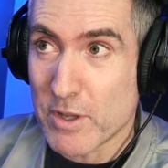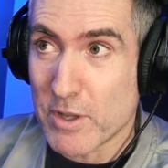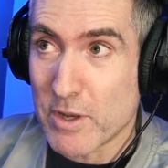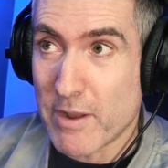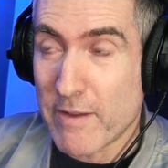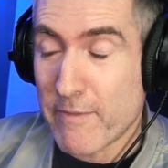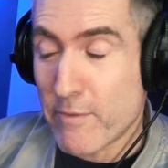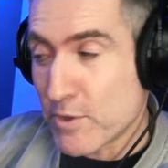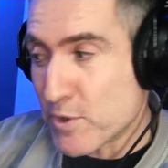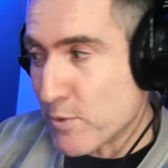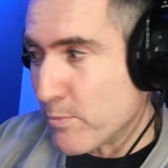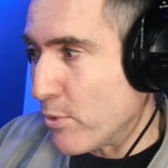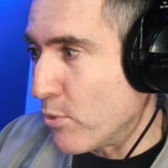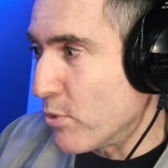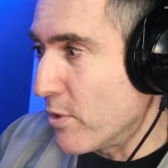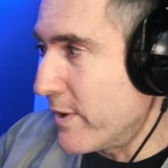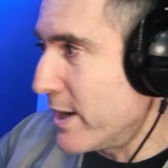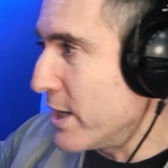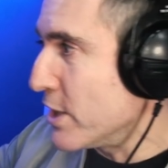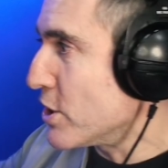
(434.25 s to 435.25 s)
You know, everyone's a
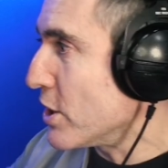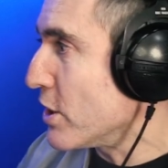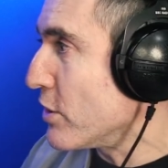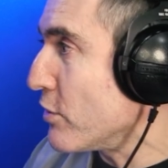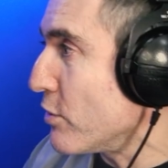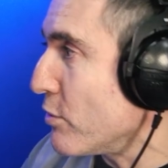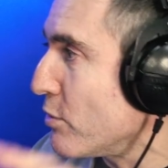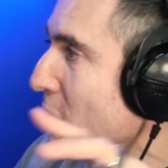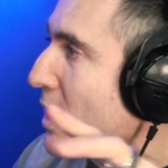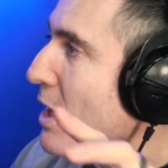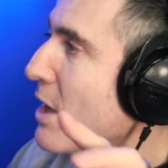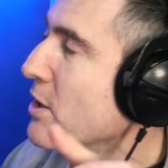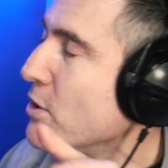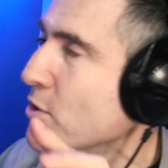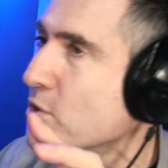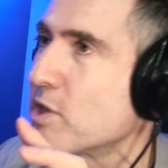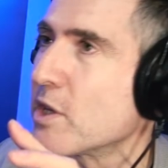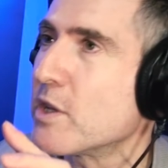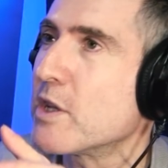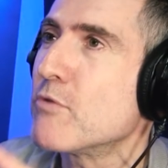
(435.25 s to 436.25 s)
ball of energy, and you
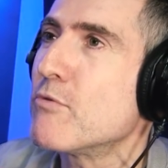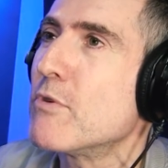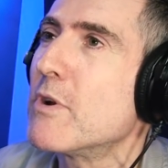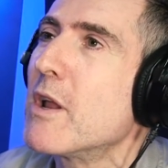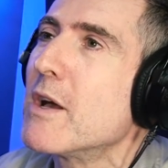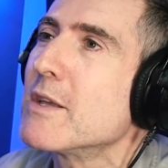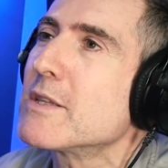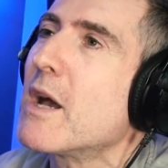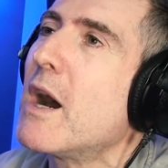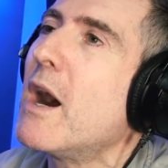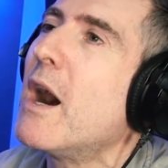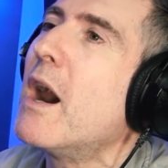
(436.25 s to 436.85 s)
suddenly realize,